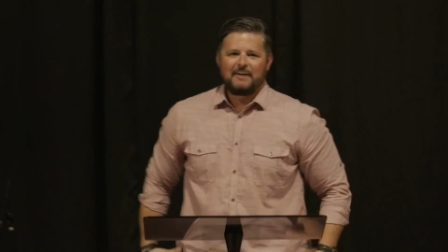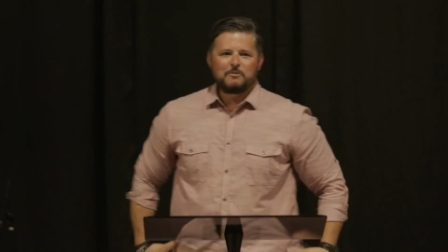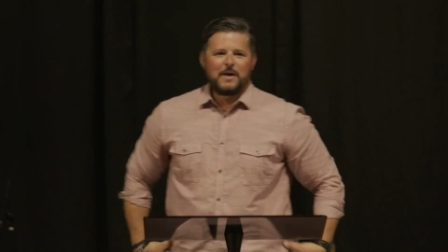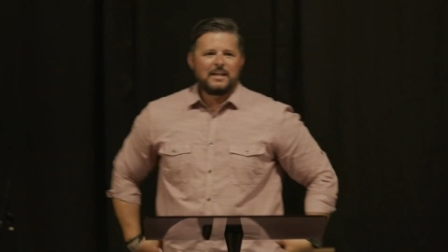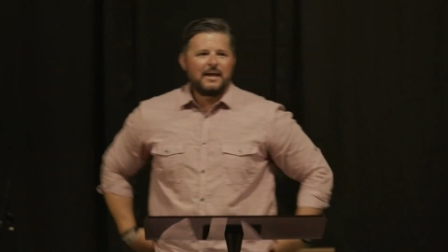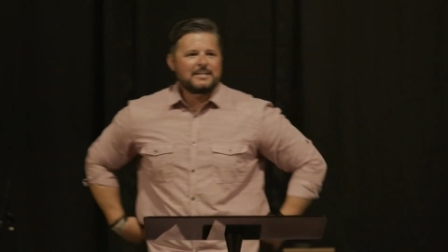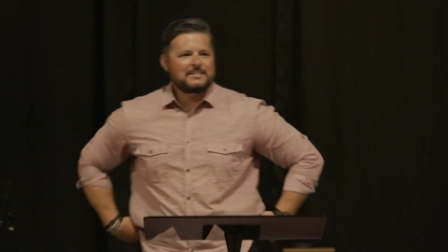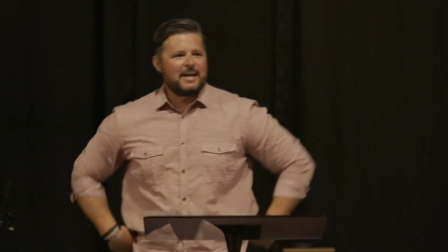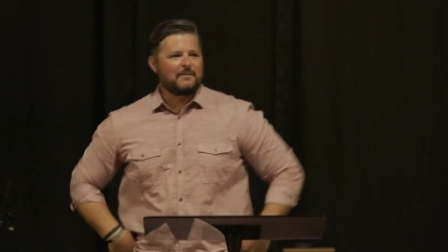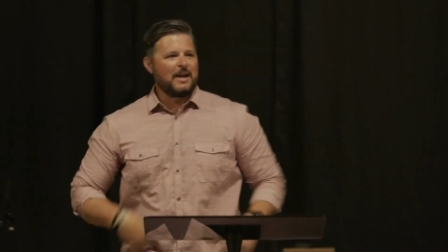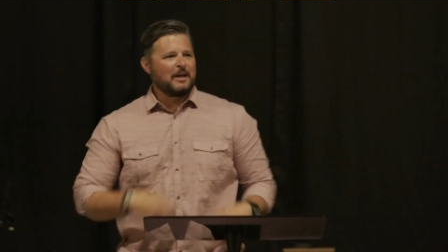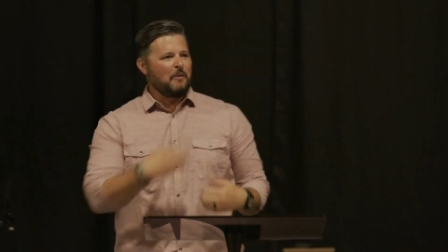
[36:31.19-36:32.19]
now everybody likes
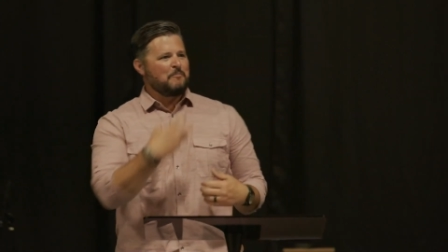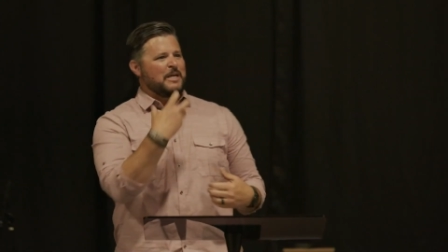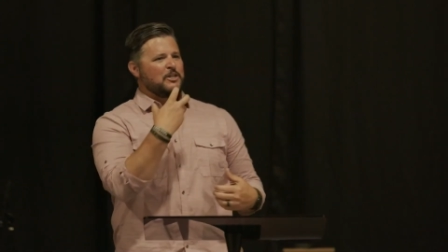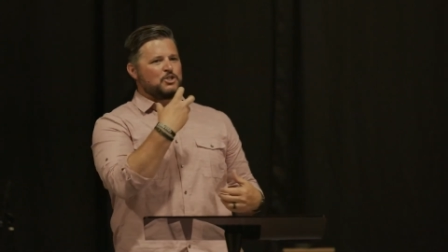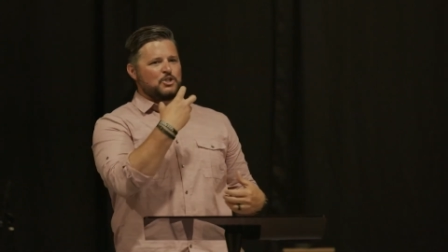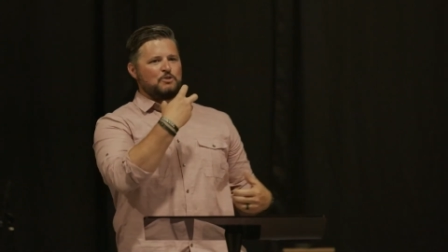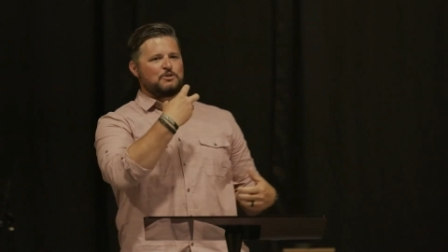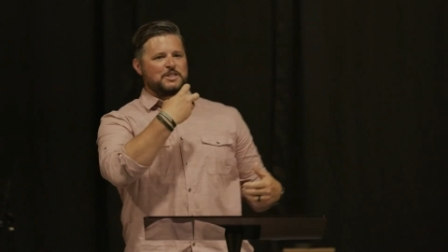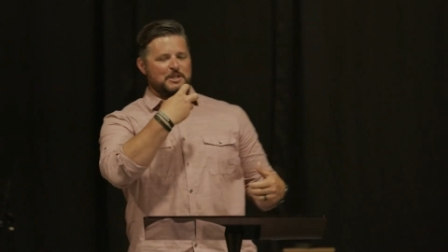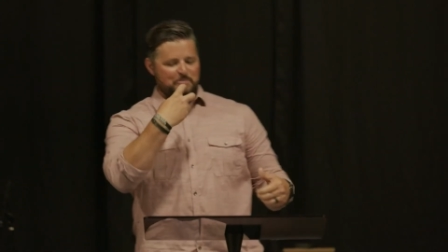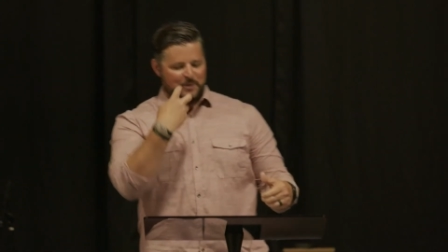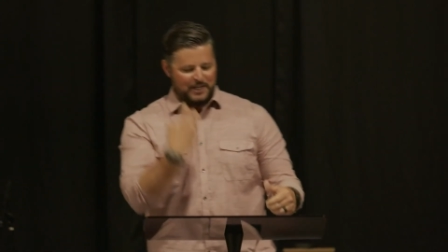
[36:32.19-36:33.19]
that, right? I got a big
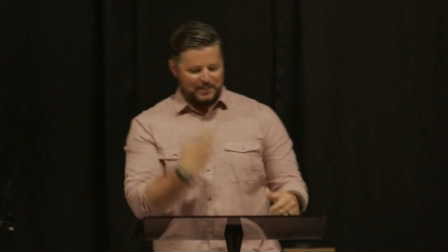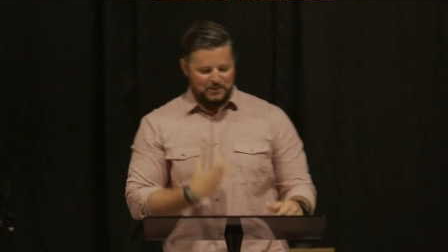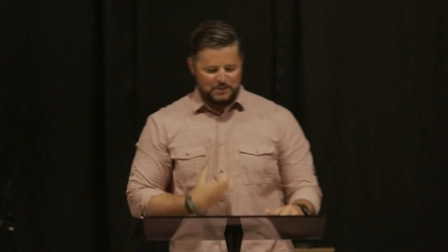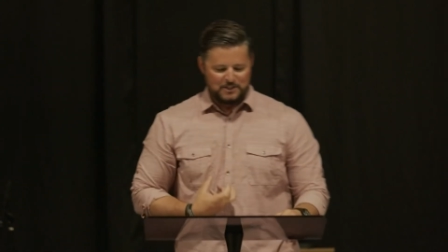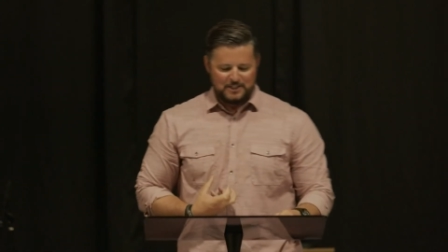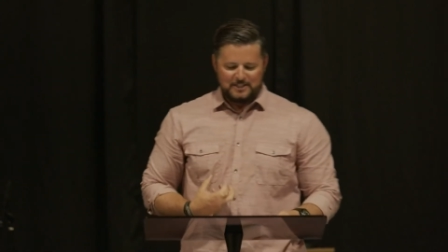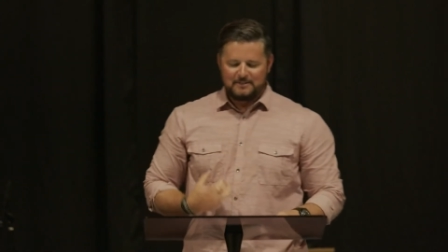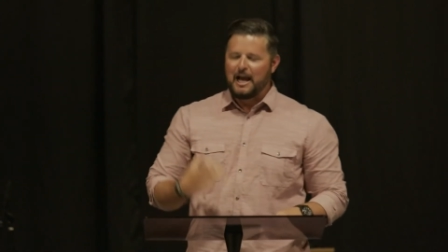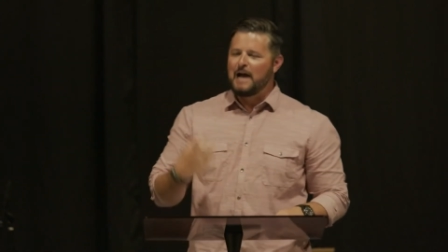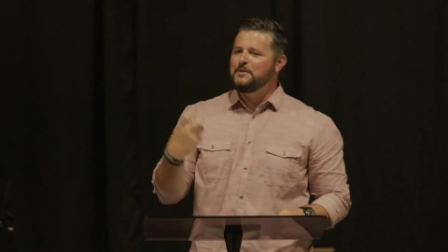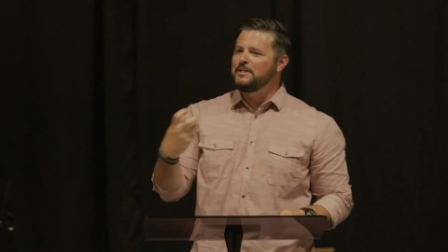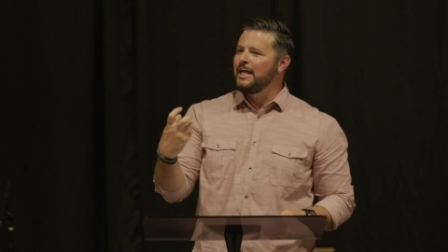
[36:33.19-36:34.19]
juicy peach.
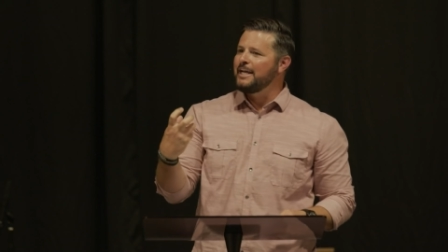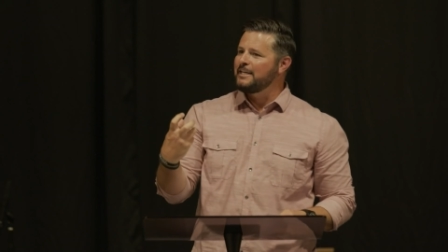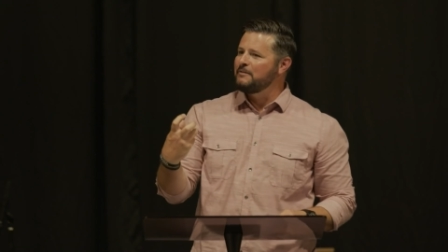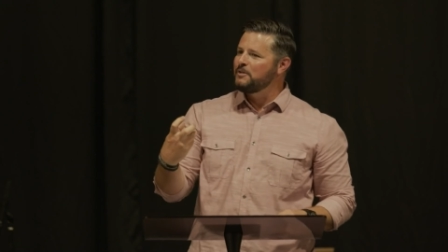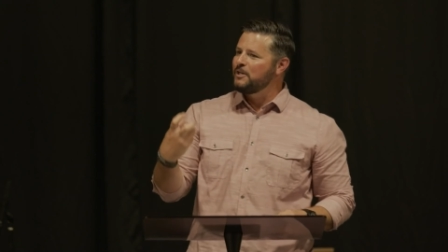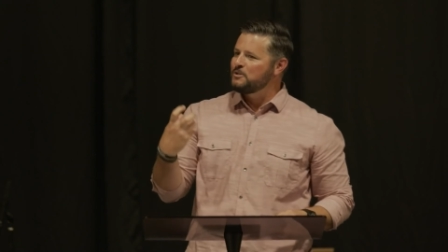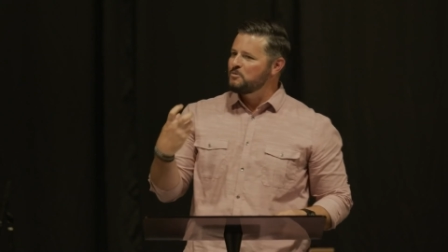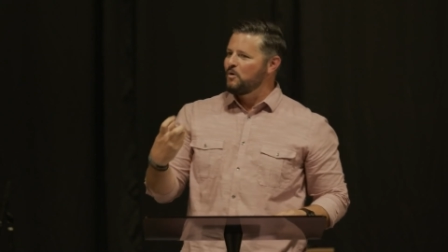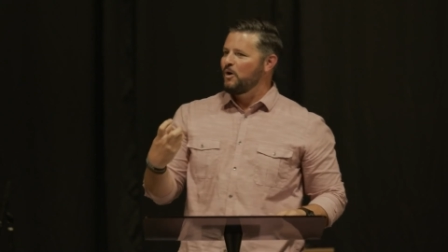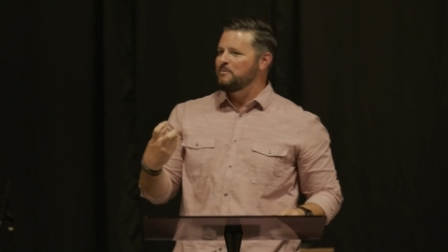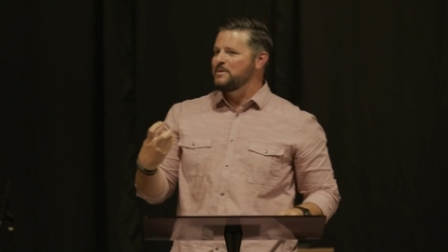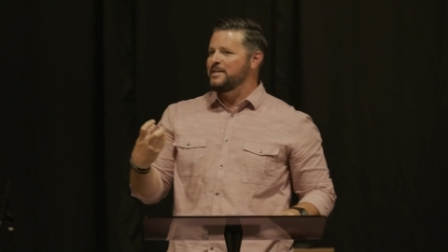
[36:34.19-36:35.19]
How many like it when there's a
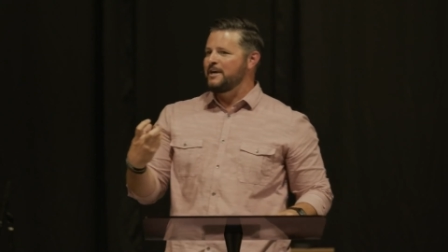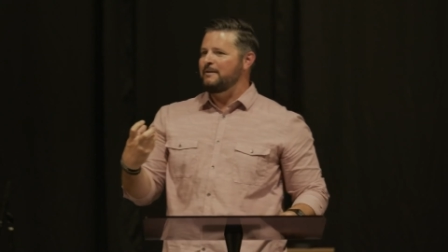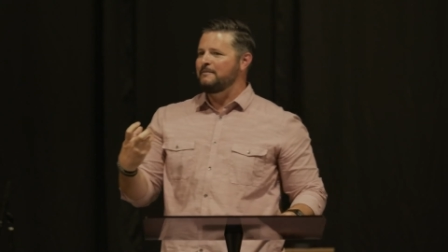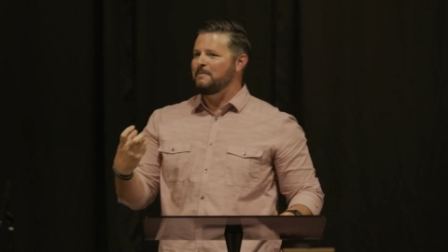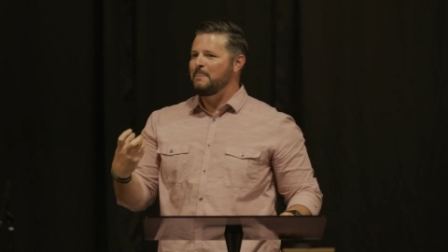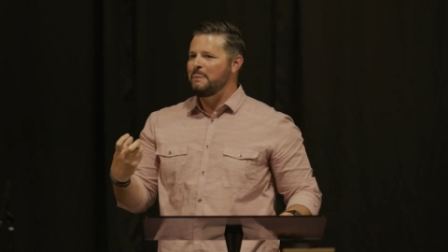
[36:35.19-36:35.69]
worm in there?